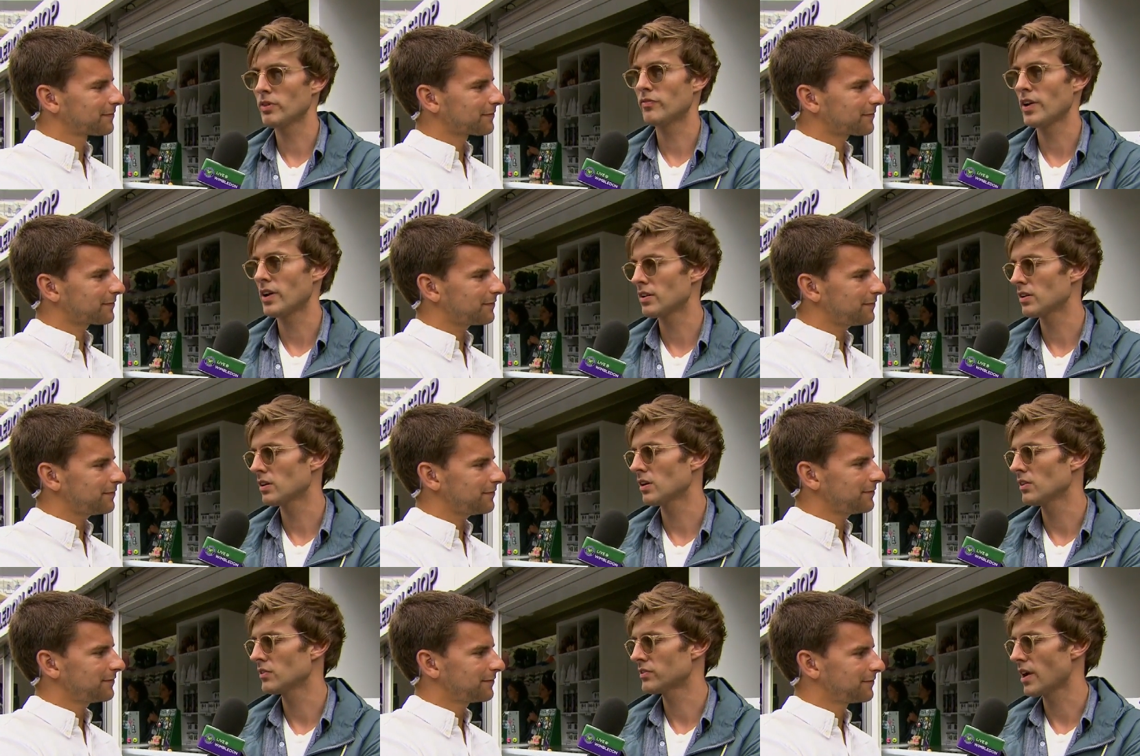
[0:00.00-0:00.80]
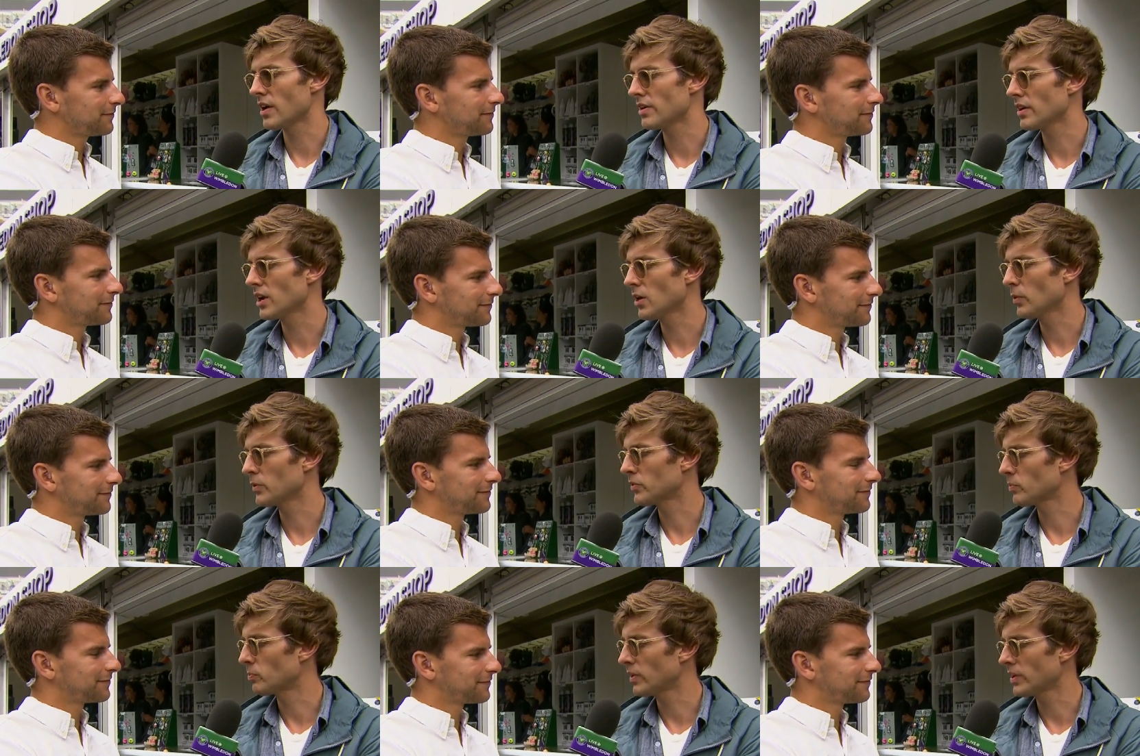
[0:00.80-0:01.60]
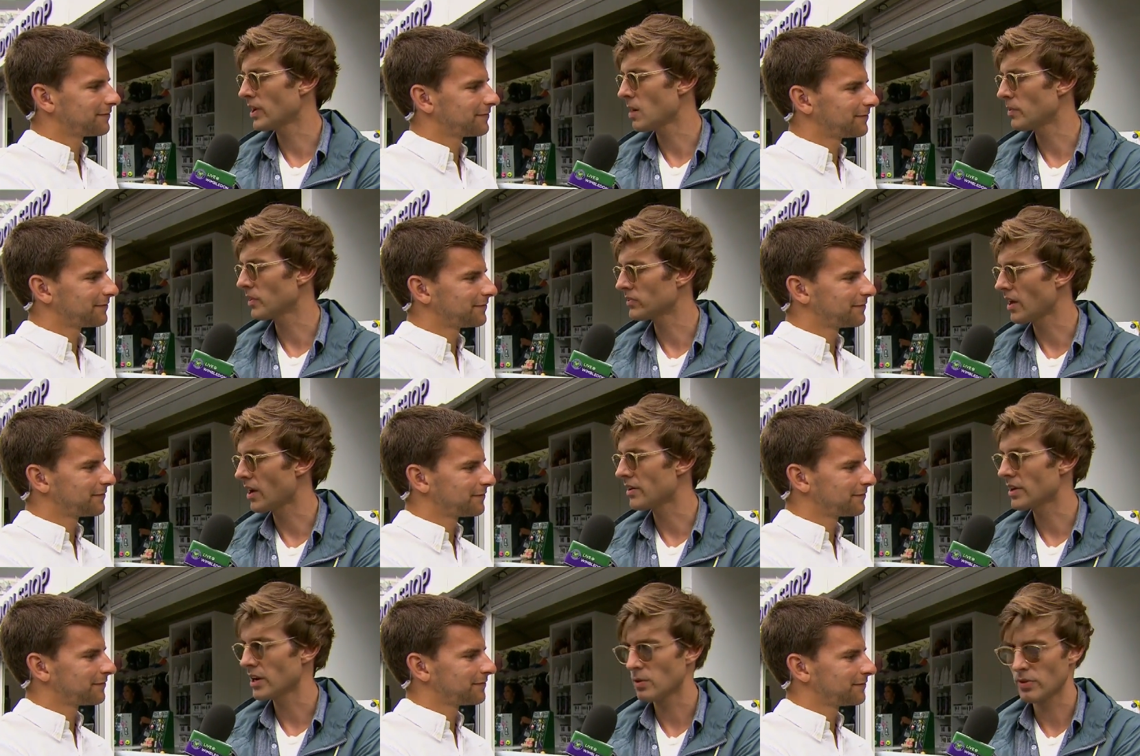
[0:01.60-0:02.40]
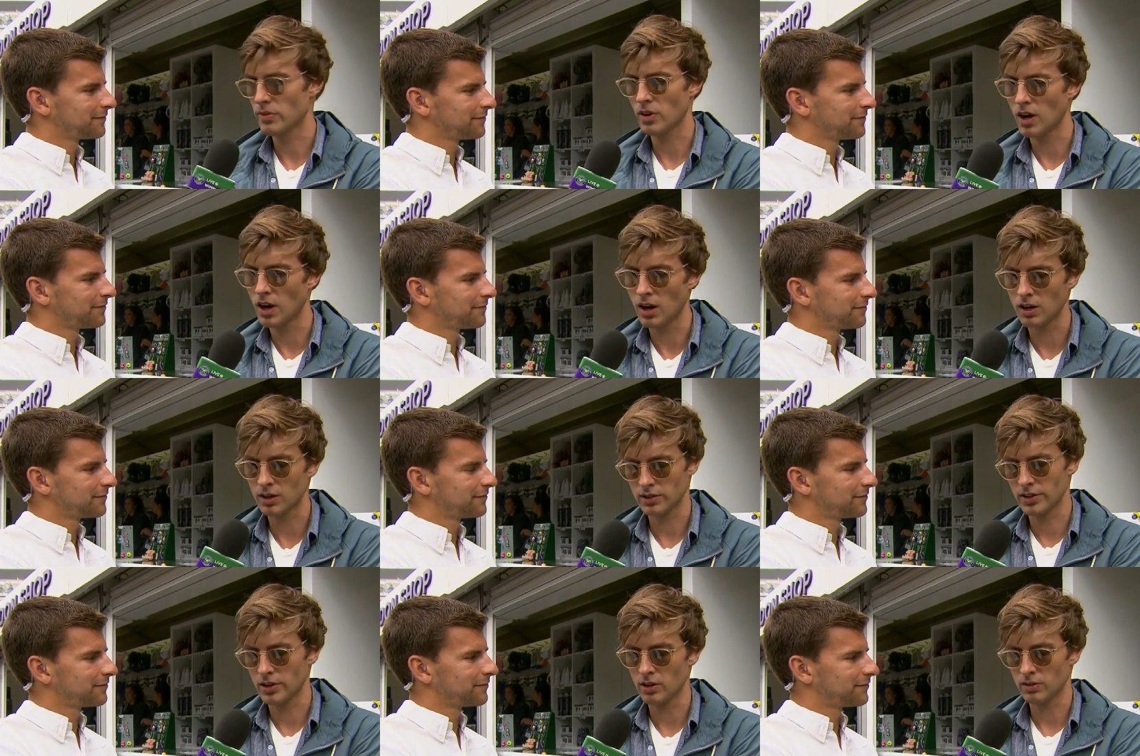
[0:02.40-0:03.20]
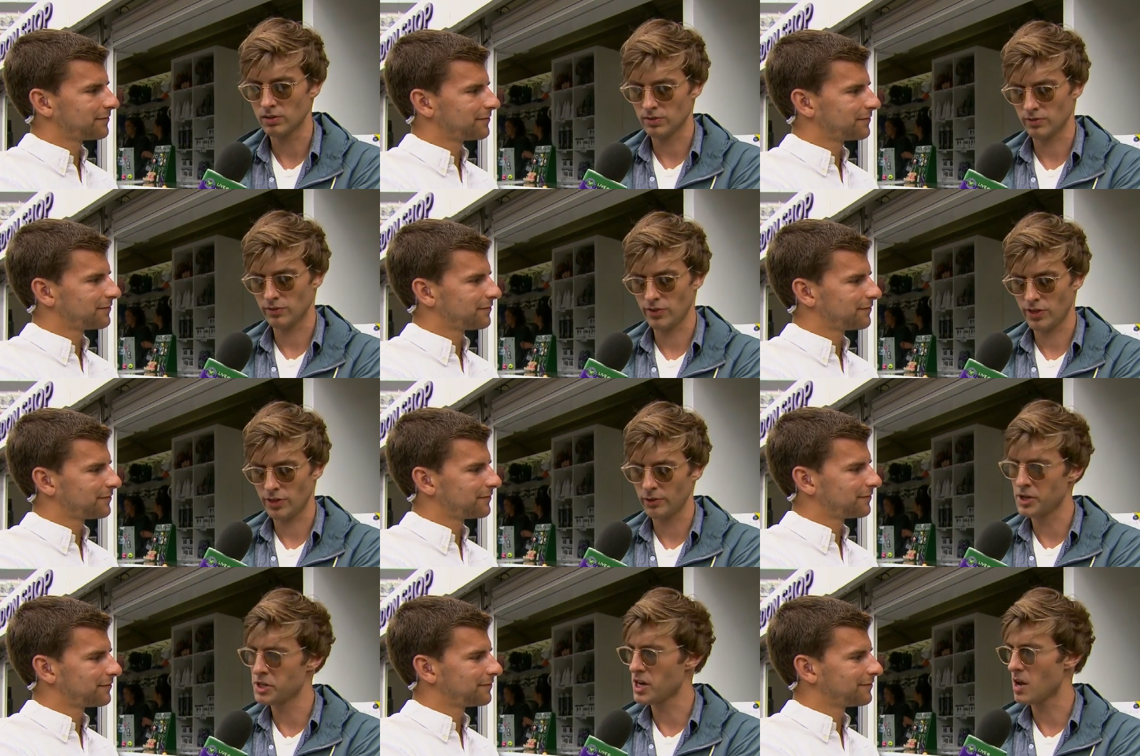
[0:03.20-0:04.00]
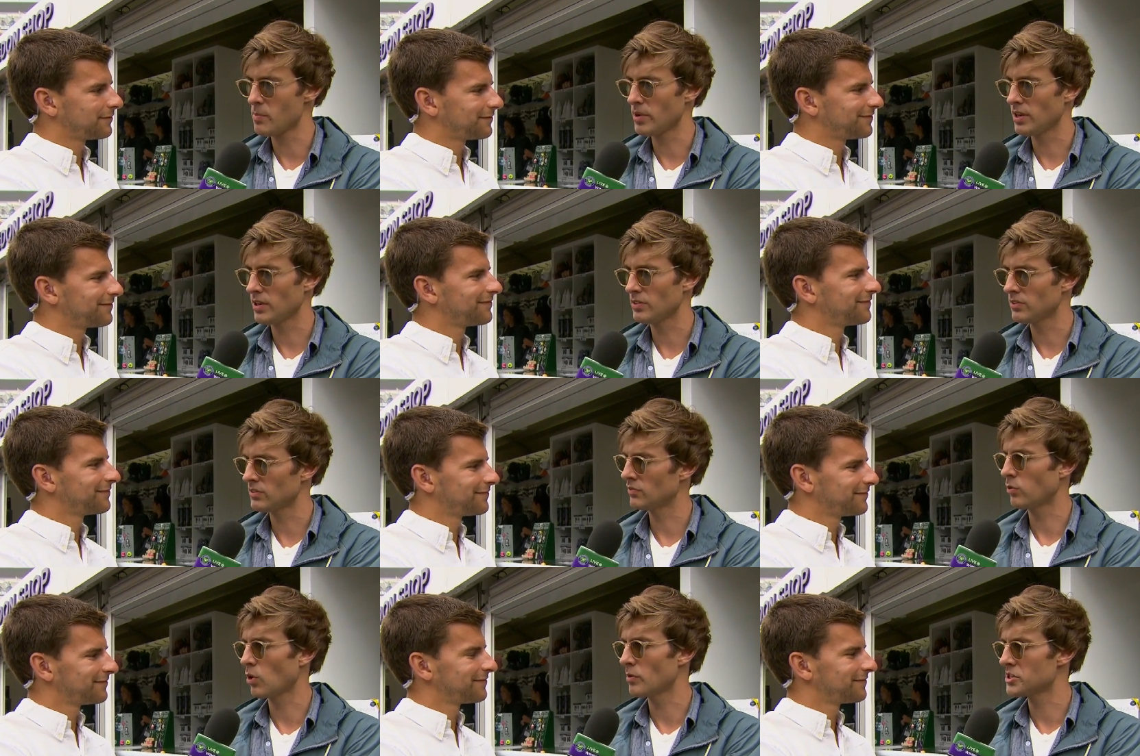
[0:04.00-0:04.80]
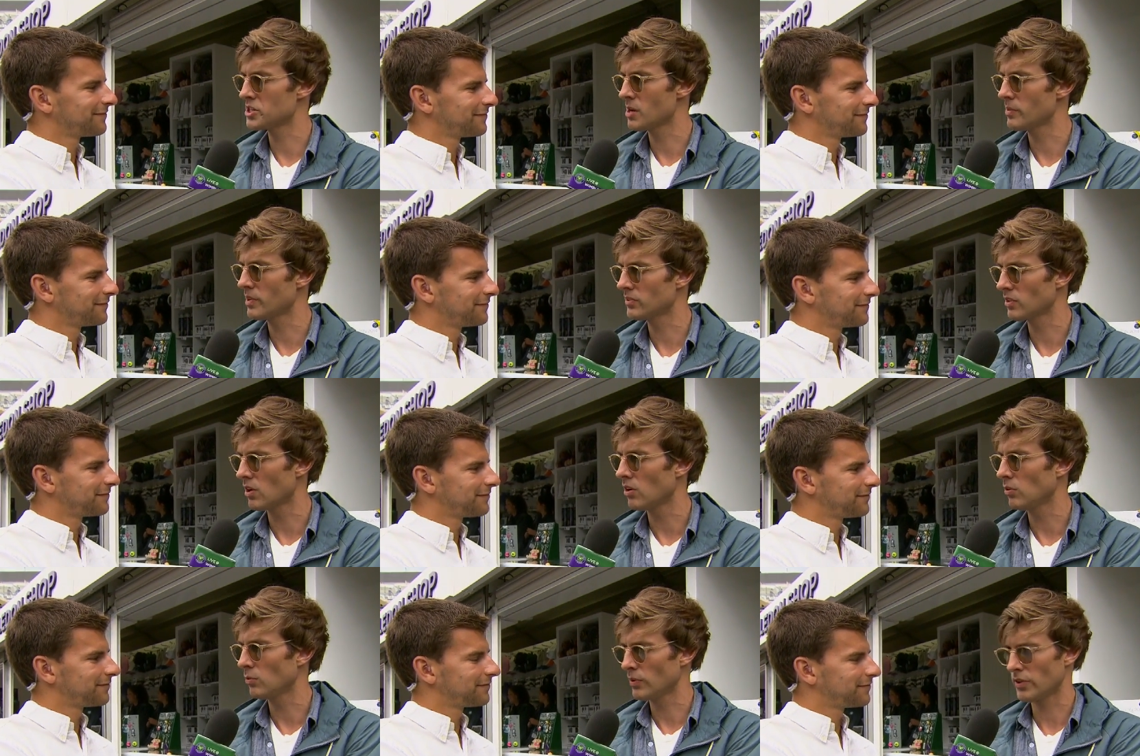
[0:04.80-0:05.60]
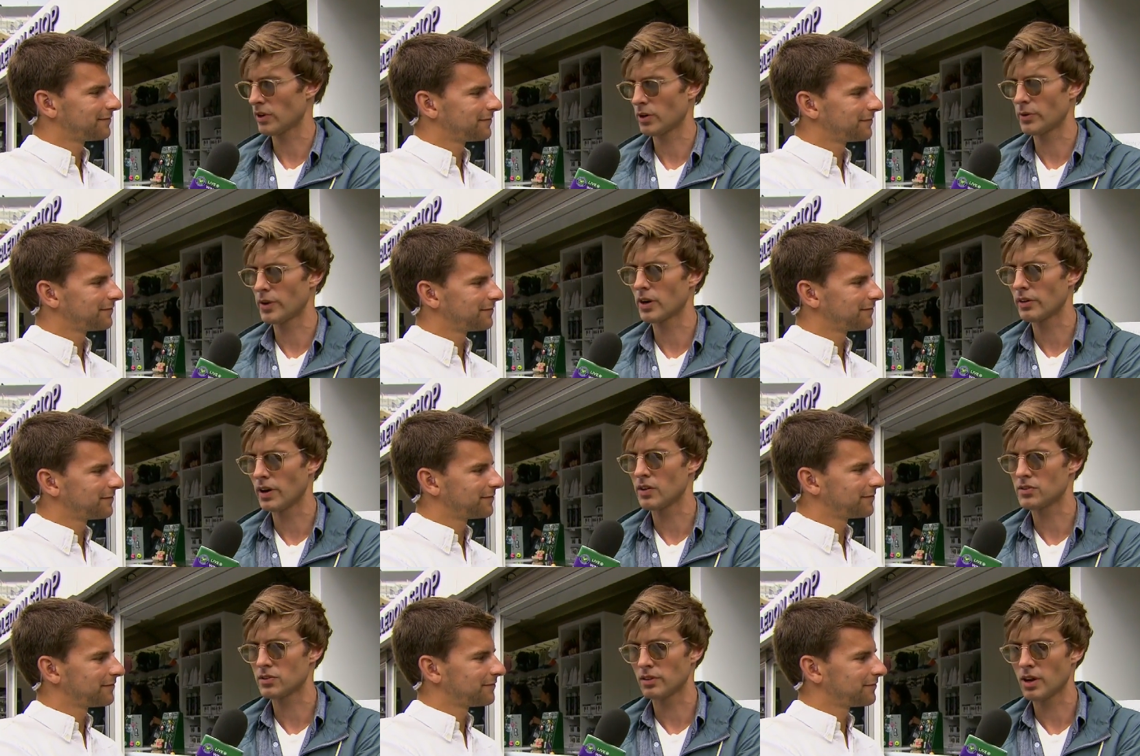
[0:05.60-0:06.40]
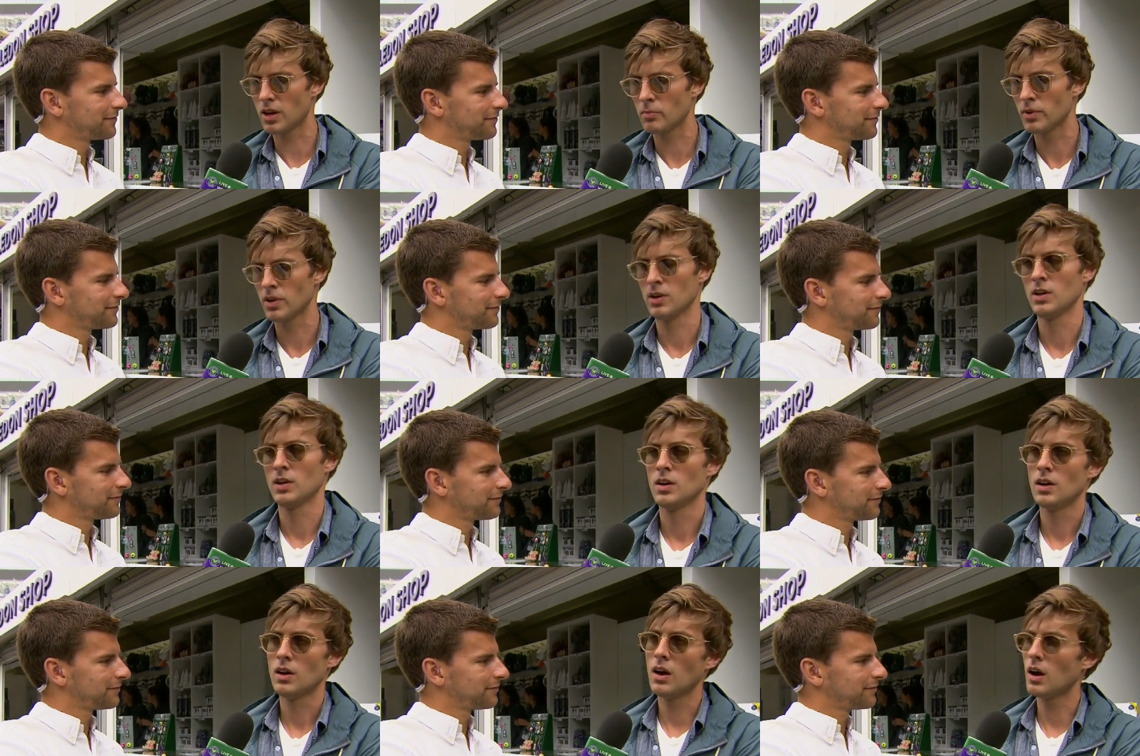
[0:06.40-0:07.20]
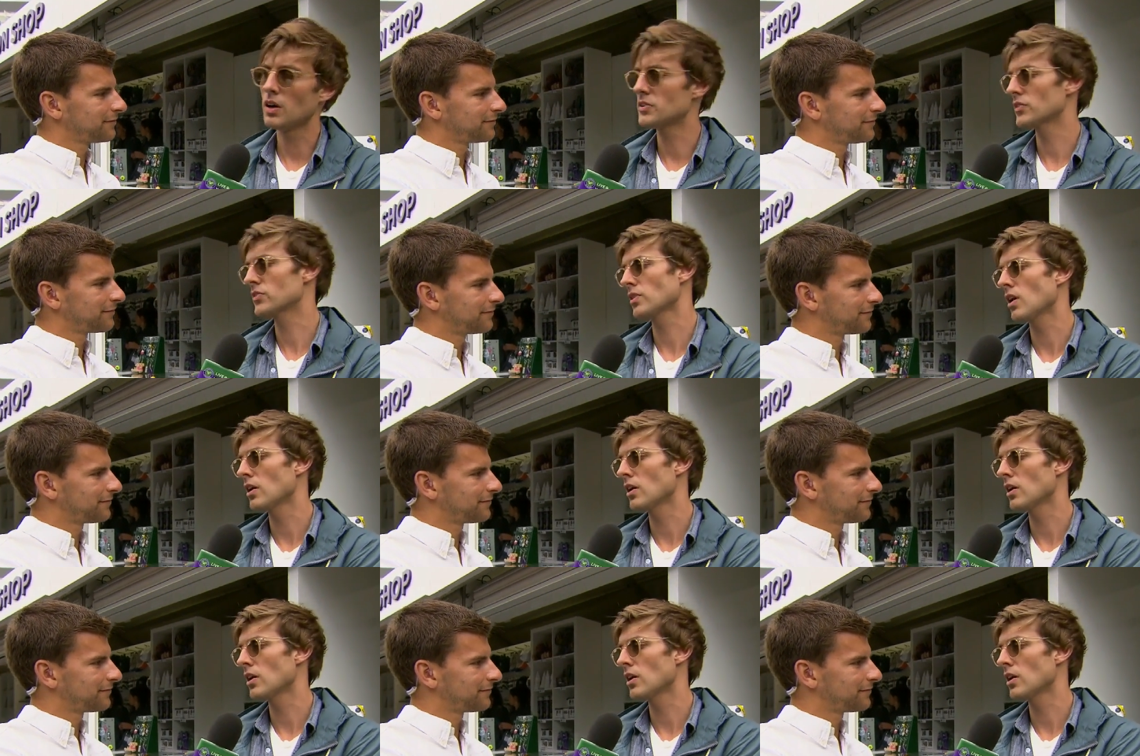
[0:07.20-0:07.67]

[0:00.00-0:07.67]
Speaker 1: and Federer on Saturday, which was a pretty epic Saturday with, uh, you know, three champions, former champions, all with a career Grand Slam. I uh, just